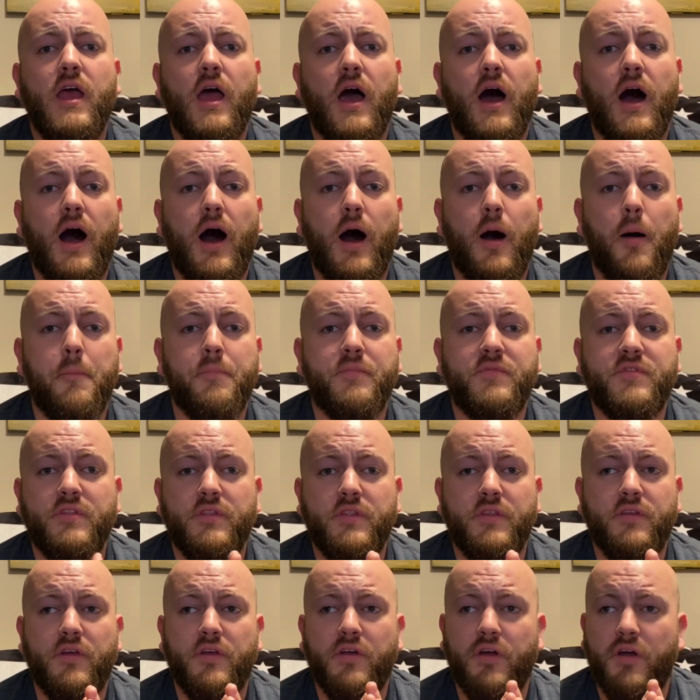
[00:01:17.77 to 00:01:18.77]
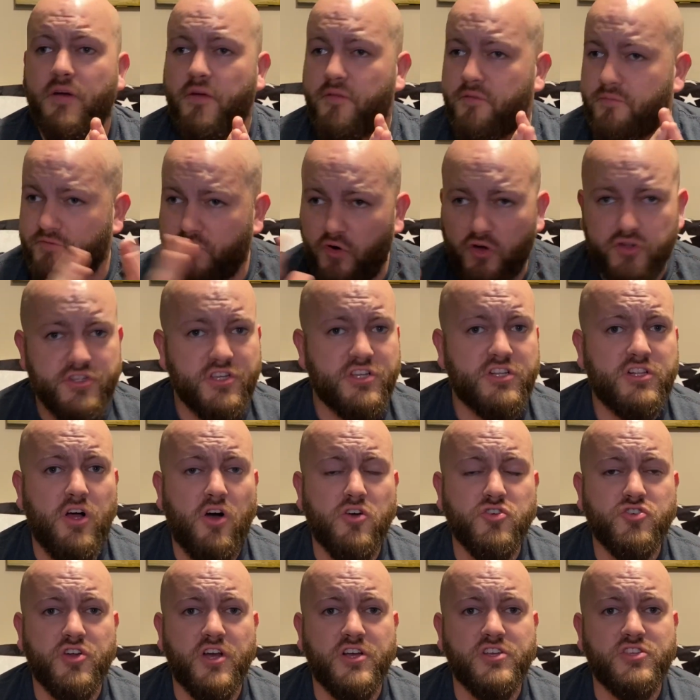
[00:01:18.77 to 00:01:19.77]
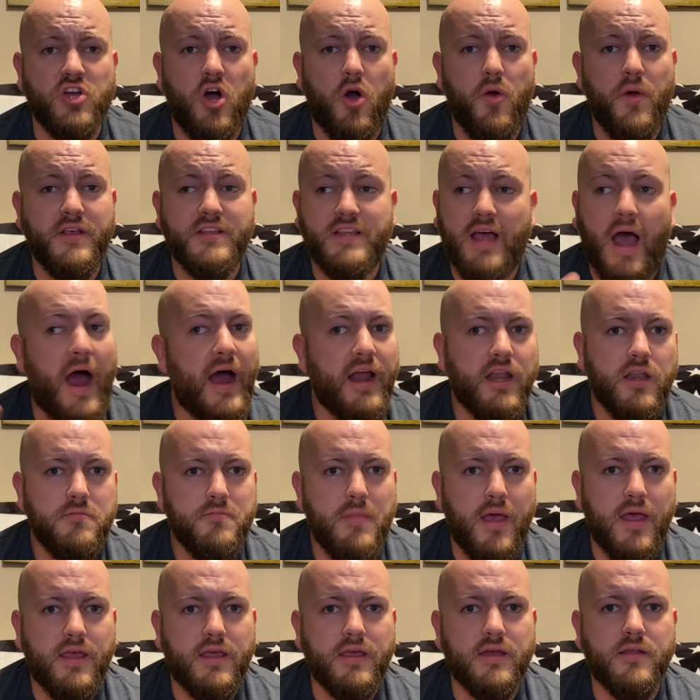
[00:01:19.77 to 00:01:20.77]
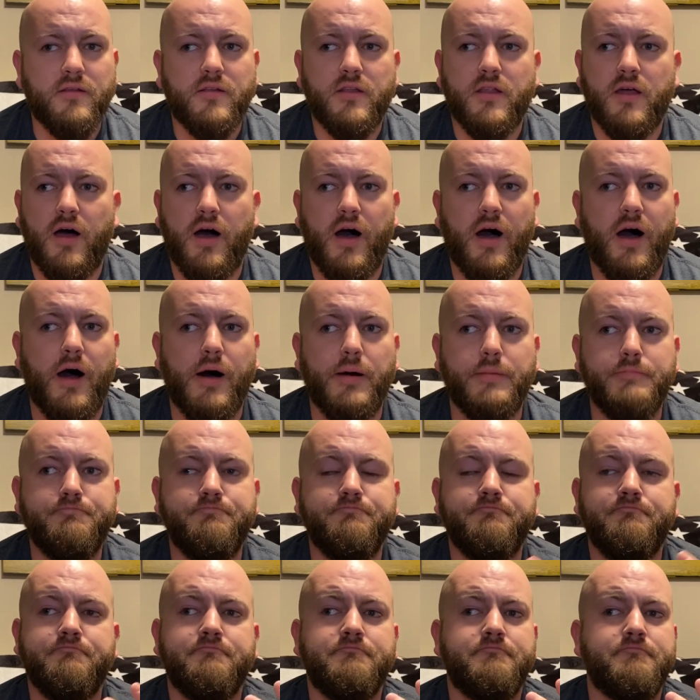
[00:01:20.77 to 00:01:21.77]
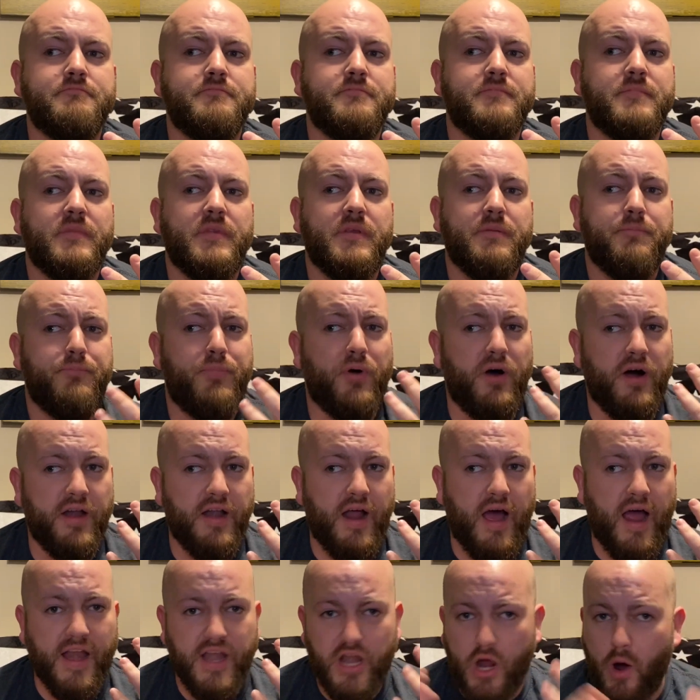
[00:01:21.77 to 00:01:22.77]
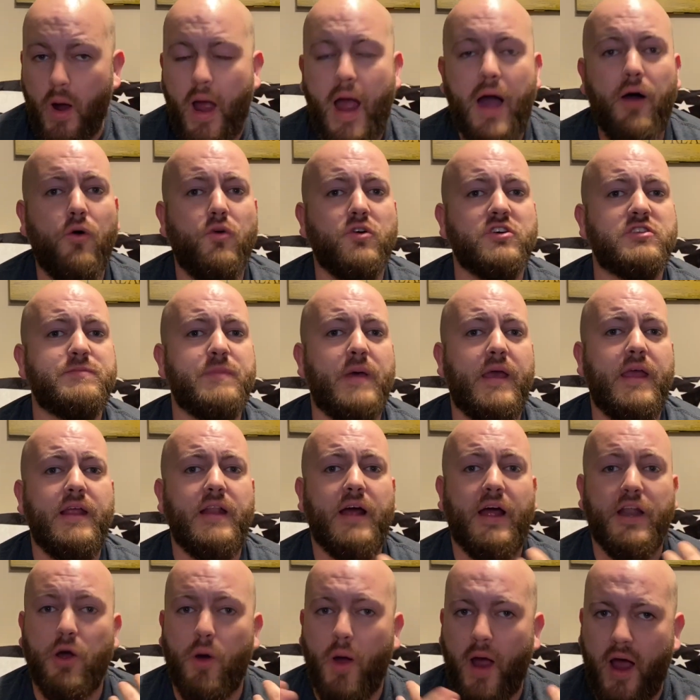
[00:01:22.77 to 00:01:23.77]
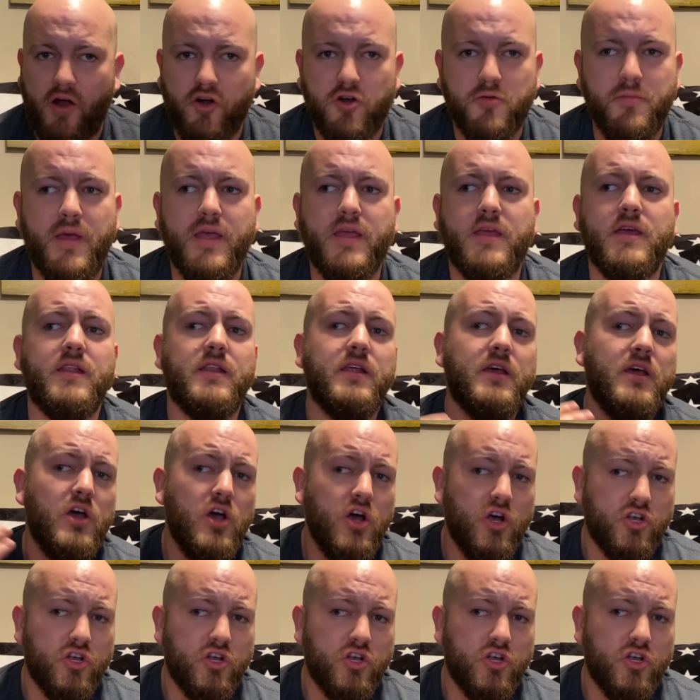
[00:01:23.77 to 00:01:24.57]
Full disclosure, as always, I didn't make it. But I know how it was made. I know how to make it.